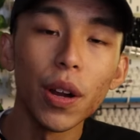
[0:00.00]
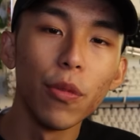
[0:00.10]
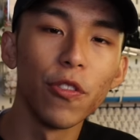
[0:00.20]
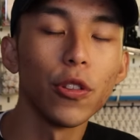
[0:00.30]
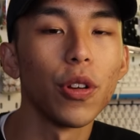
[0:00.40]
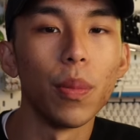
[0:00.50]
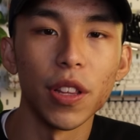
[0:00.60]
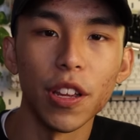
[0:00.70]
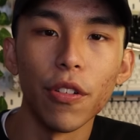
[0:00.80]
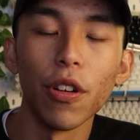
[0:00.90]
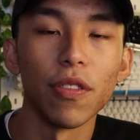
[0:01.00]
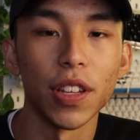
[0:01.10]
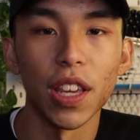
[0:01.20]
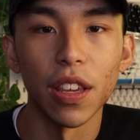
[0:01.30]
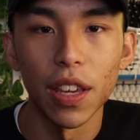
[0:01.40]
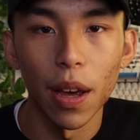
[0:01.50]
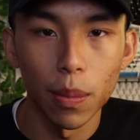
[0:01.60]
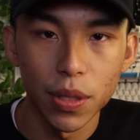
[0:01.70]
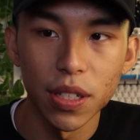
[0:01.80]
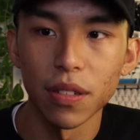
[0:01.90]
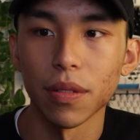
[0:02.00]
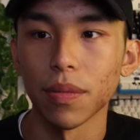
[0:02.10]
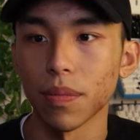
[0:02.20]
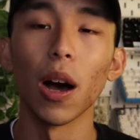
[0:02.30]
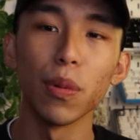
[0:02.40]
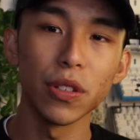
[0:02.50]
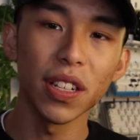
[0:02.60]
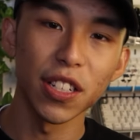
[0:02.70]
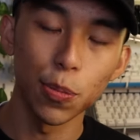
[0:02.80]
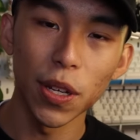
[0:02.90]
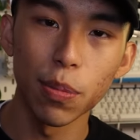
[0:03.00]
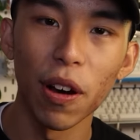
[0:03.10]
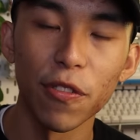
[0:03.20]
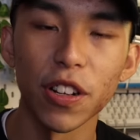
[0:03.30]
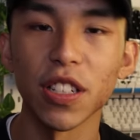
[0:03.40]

We're gonna move on to the material of the keycaps. I'll be using the spacebar for